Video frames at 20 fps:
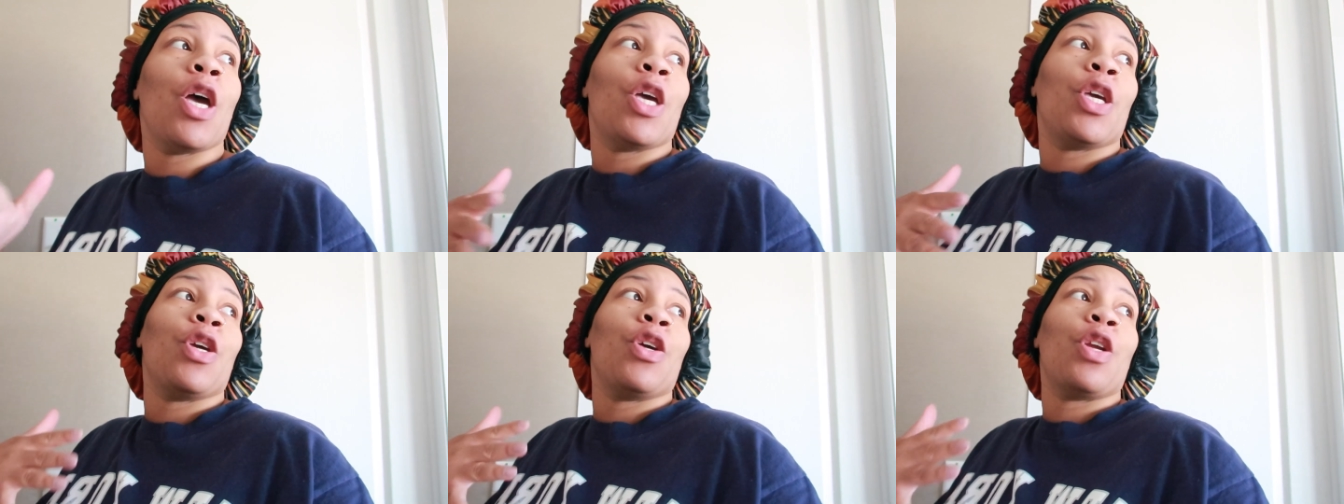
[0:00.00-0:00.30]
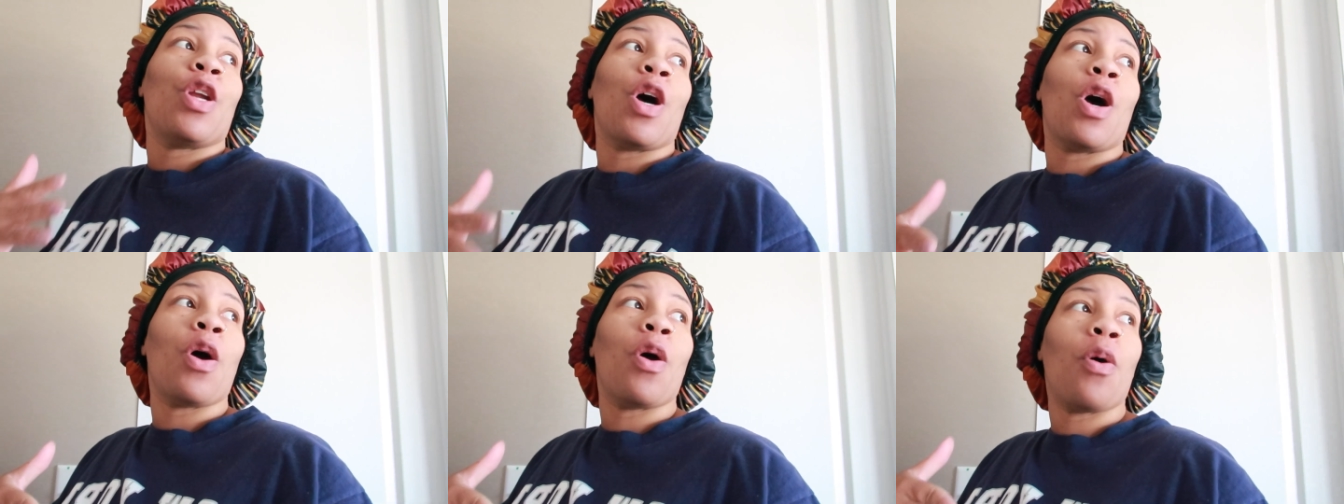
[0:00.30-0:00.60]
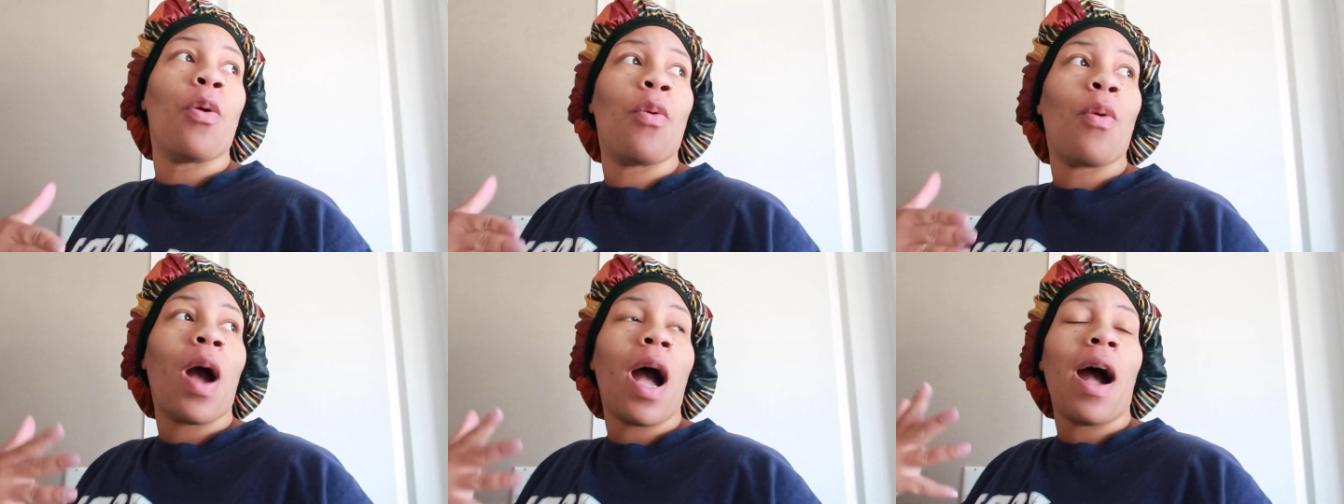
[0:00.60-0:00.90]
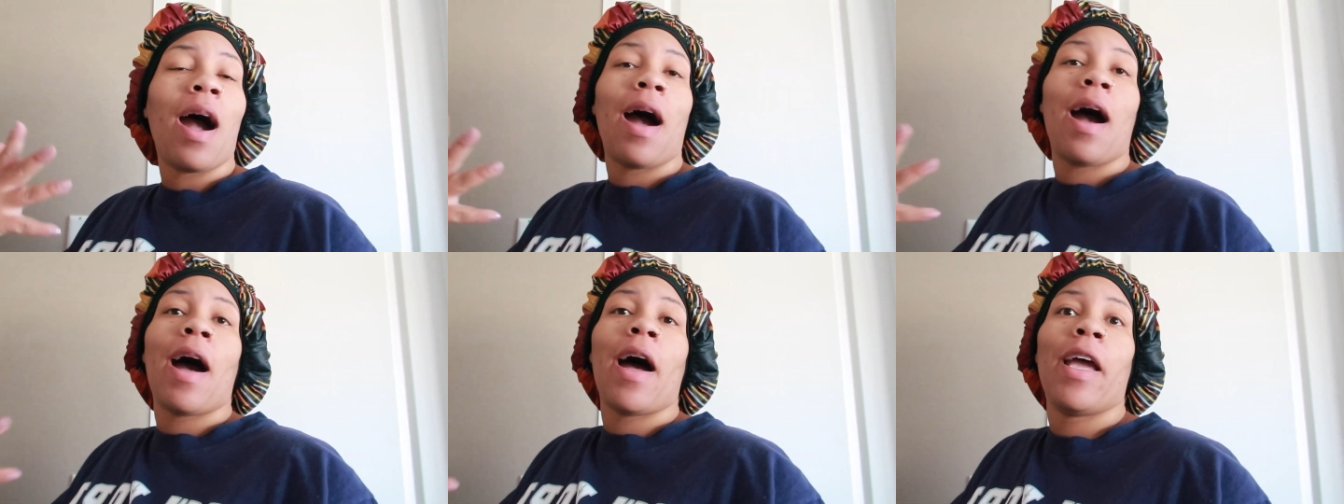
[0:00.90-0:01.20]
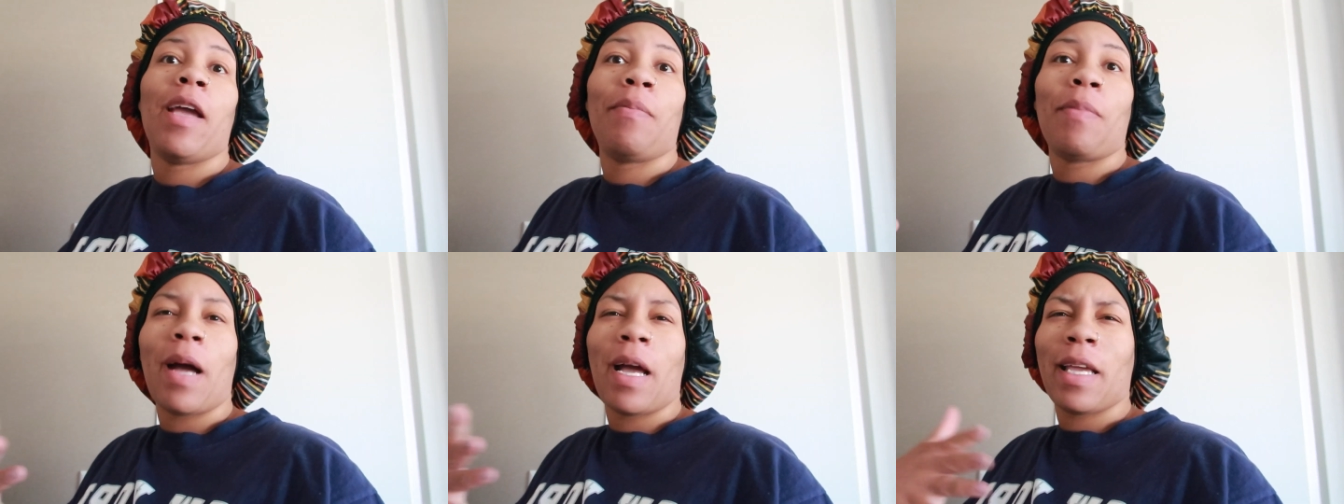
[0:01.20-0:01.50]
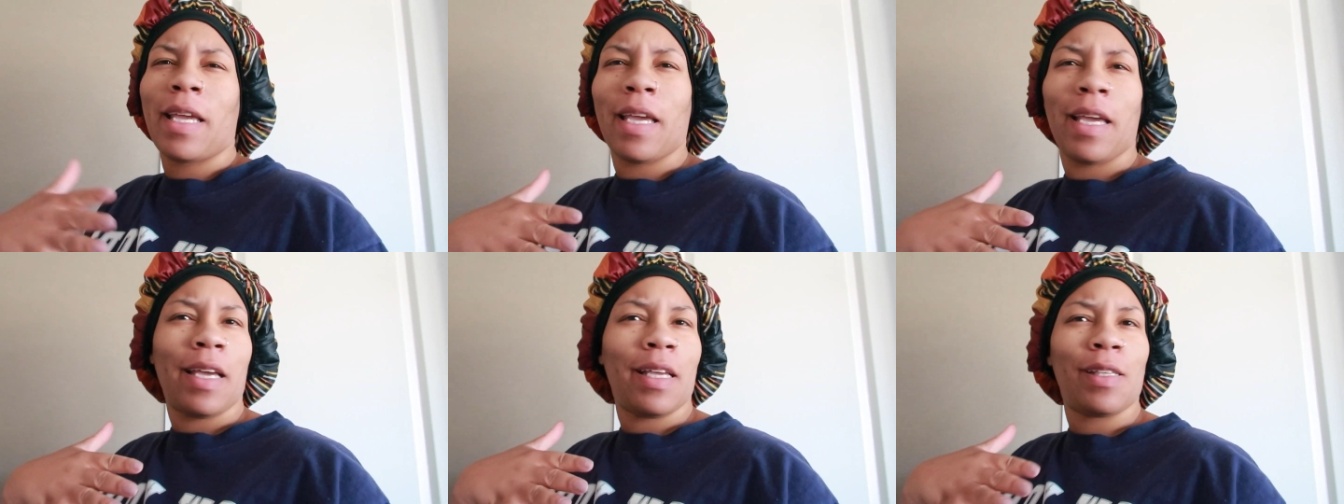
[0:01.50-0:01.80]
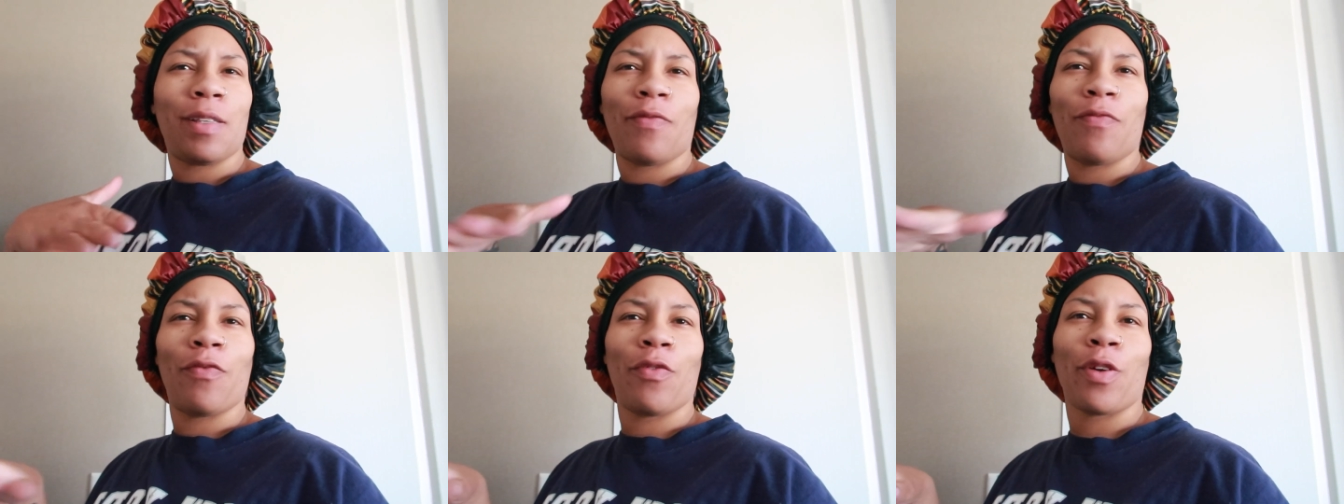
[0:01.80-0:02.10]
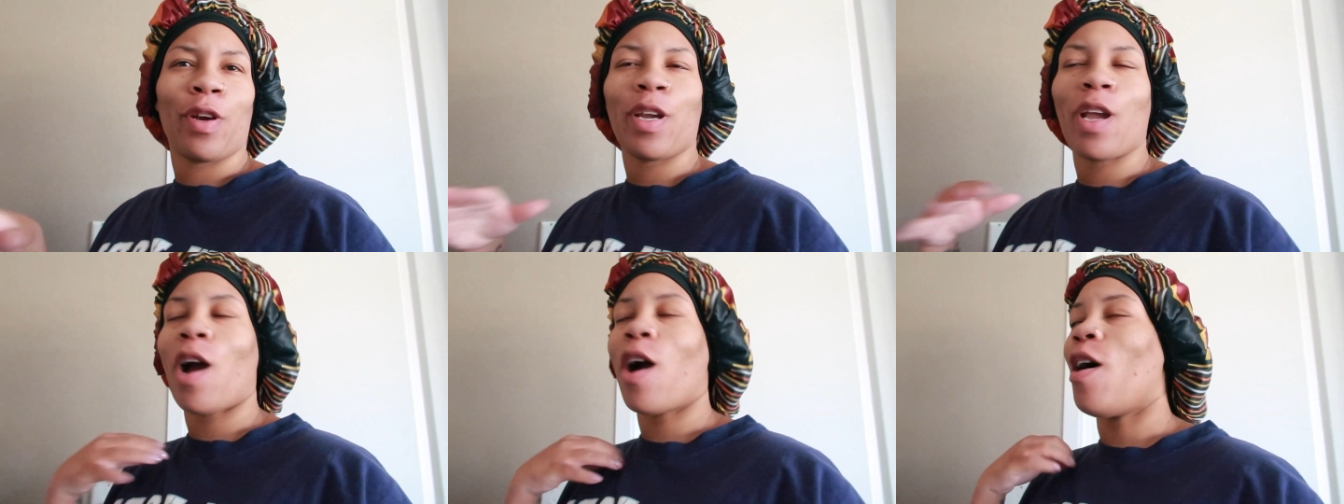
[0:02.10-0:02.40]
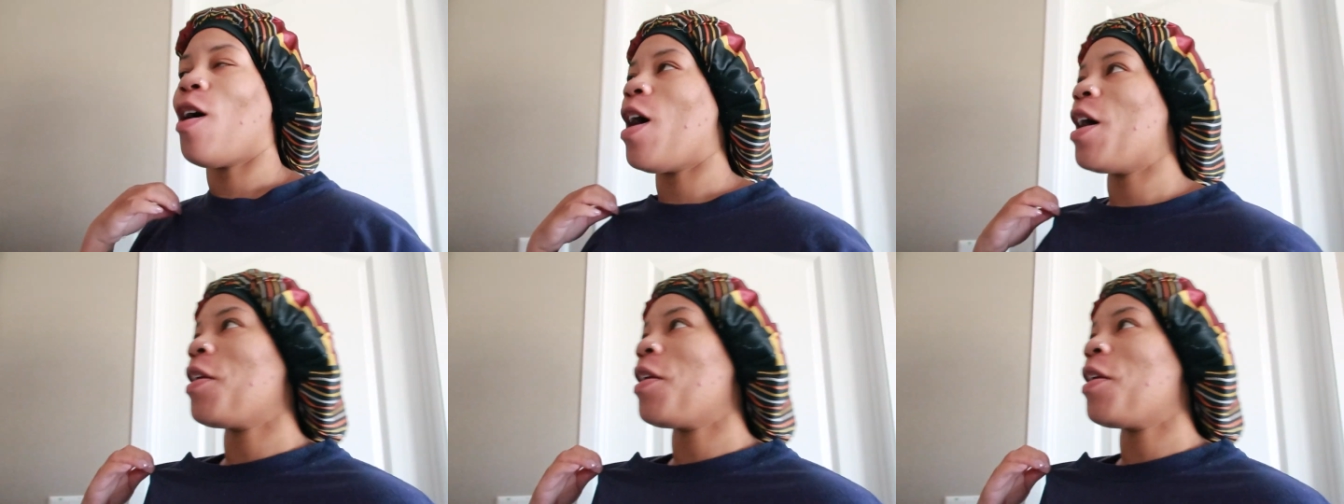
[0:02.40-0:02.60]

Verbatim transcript: you know, hype, I guess, for y'all.